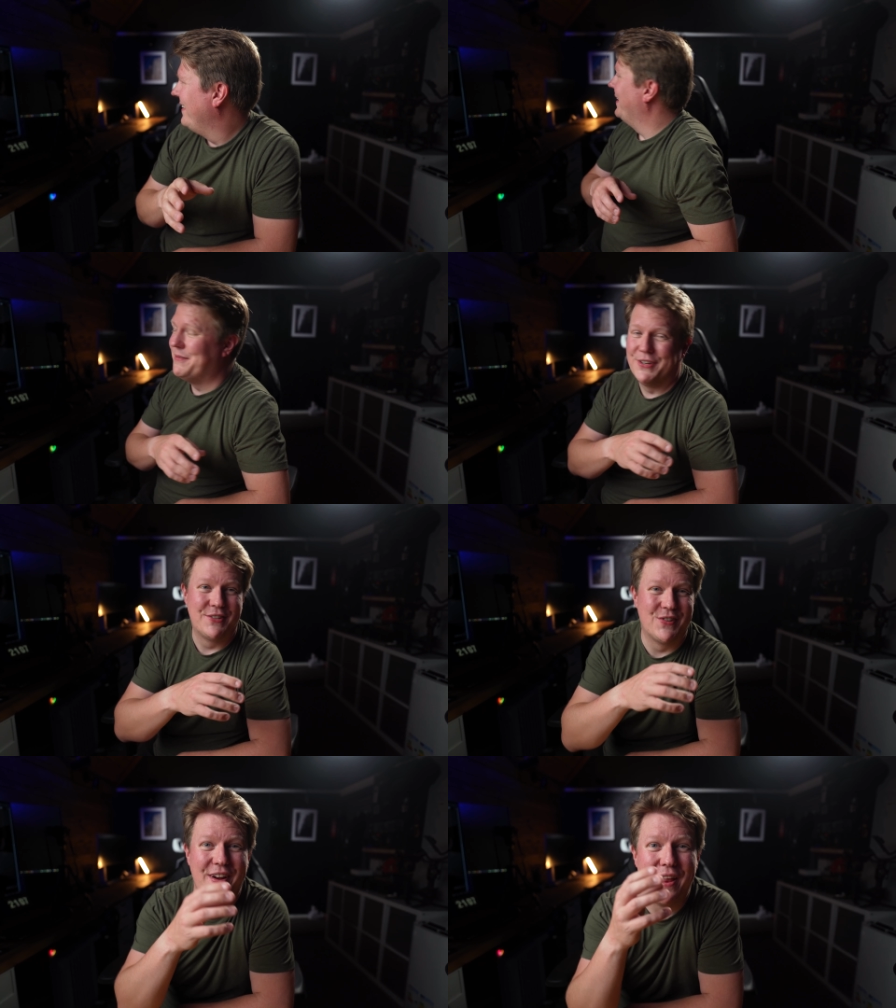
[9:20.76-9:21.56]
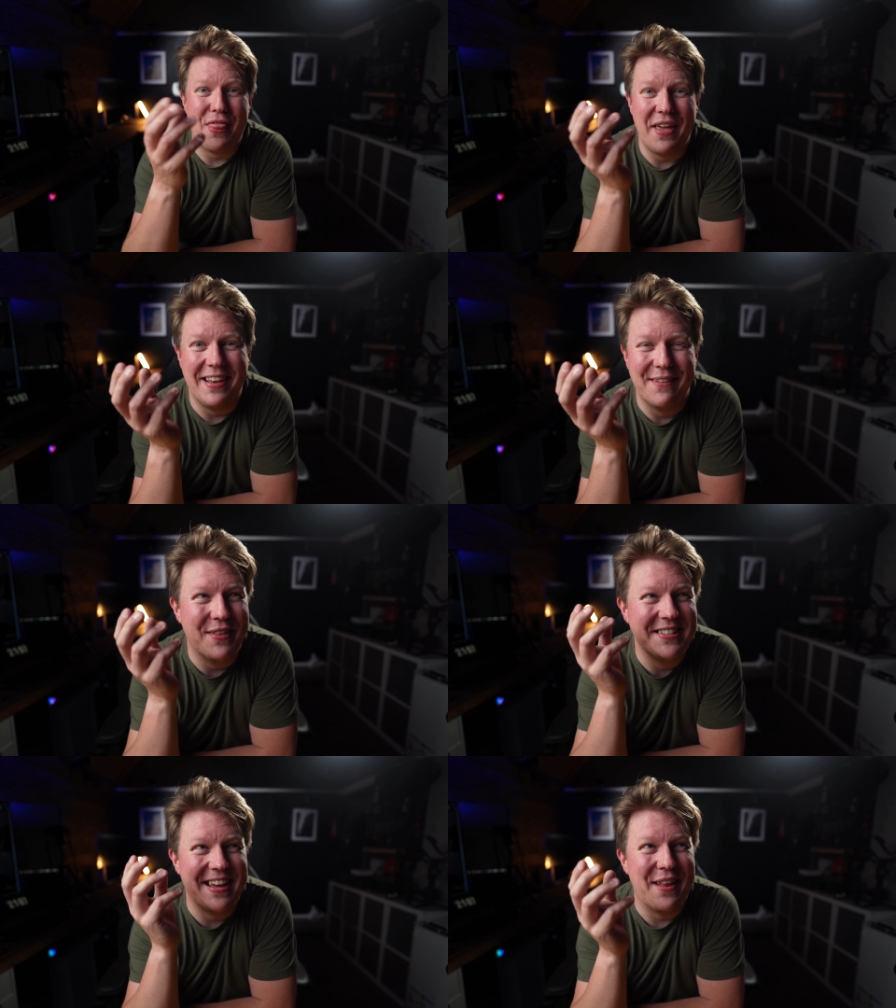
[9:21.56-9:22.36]
I'm just trying to think if
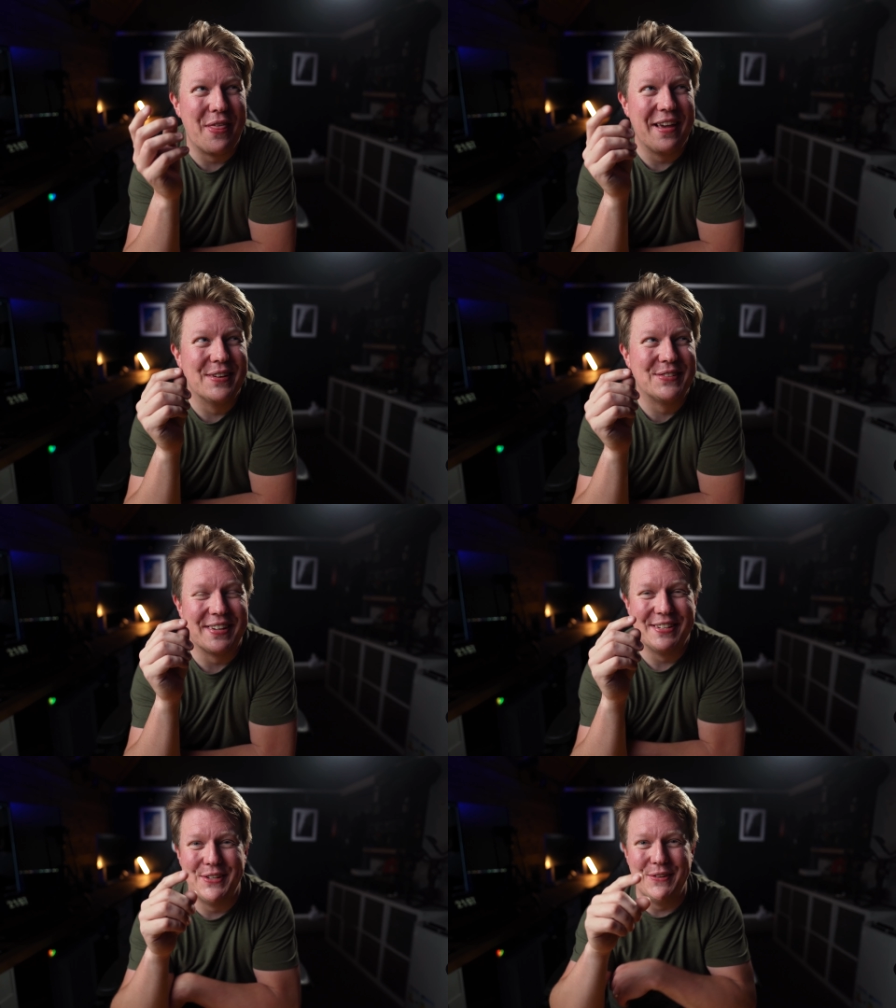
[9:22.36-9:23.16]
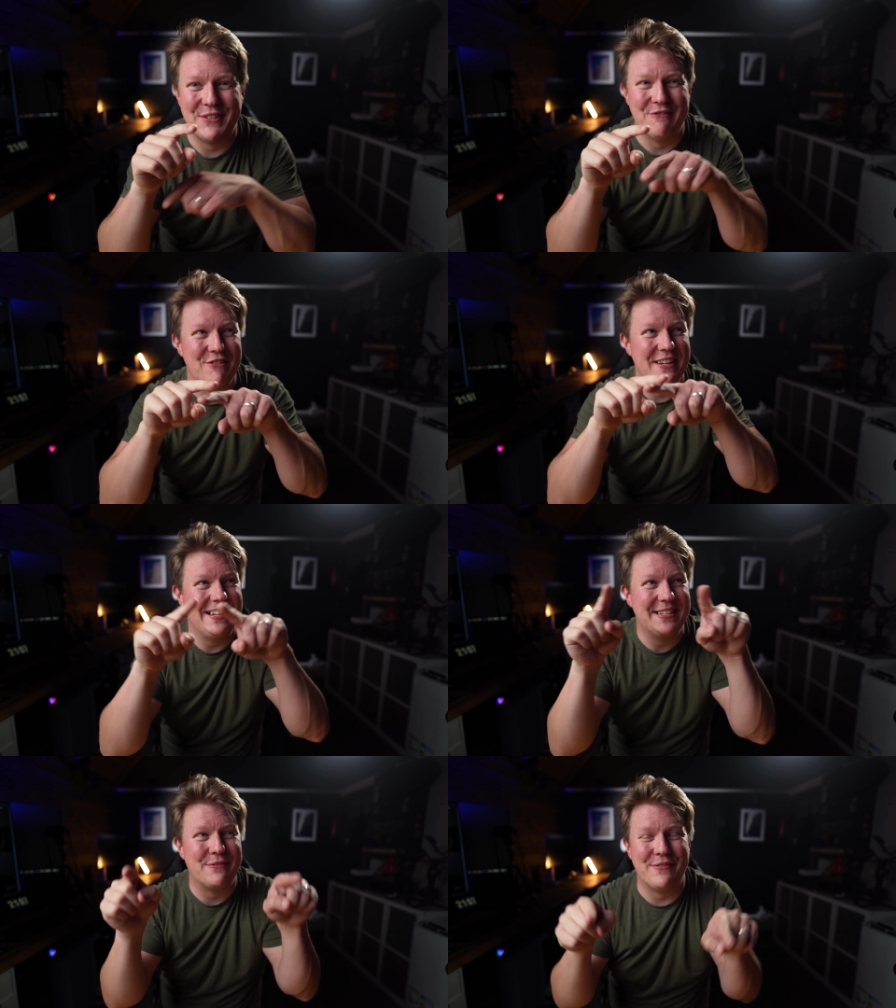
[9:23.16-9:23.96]
there's anything else I can do to
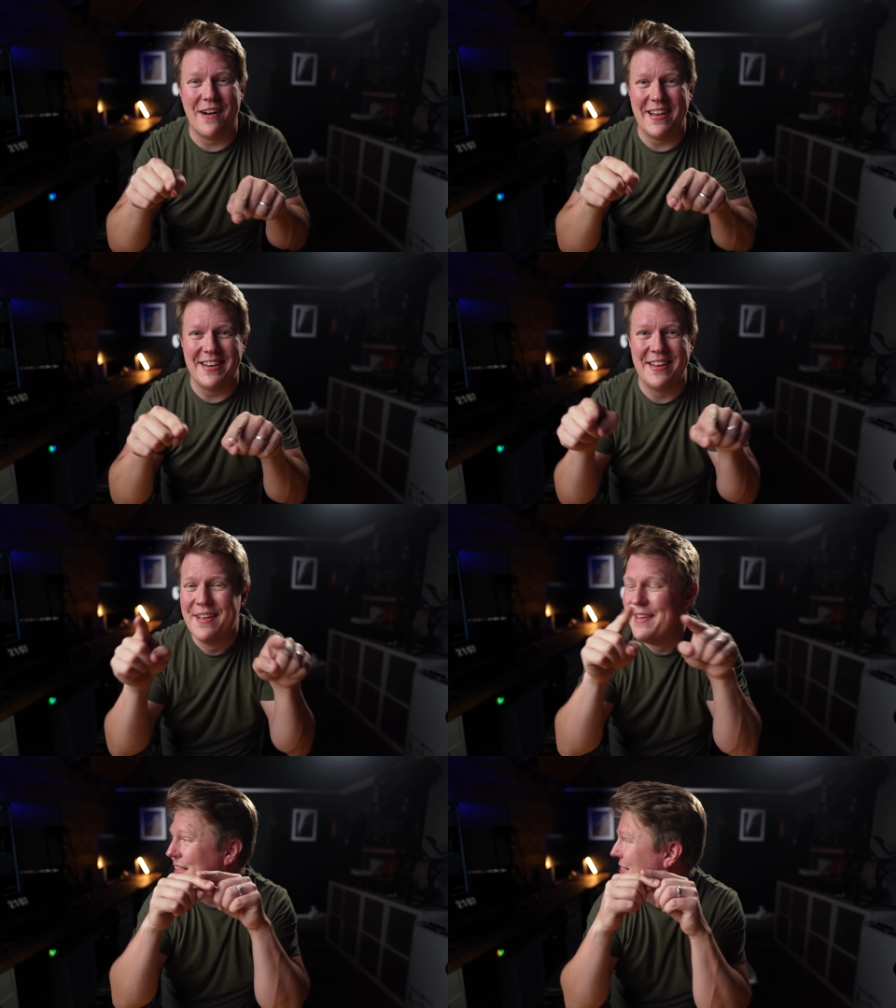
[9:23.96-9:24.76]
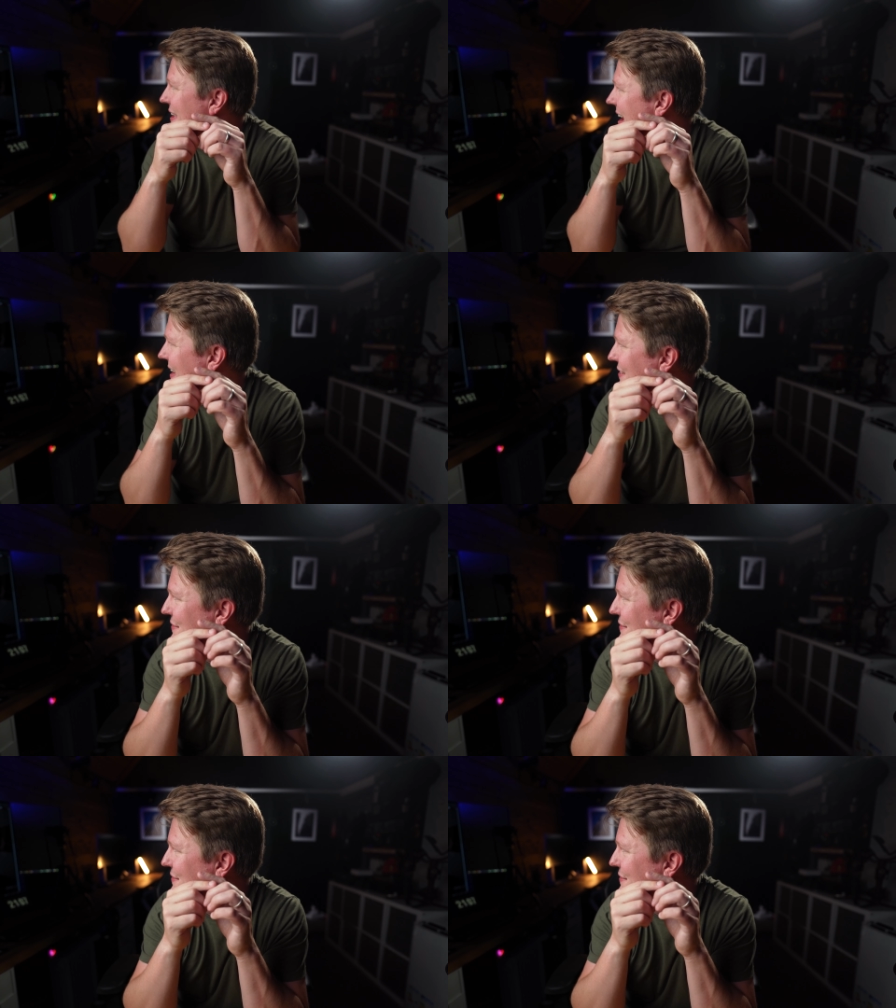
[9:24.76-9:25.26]
really define the edge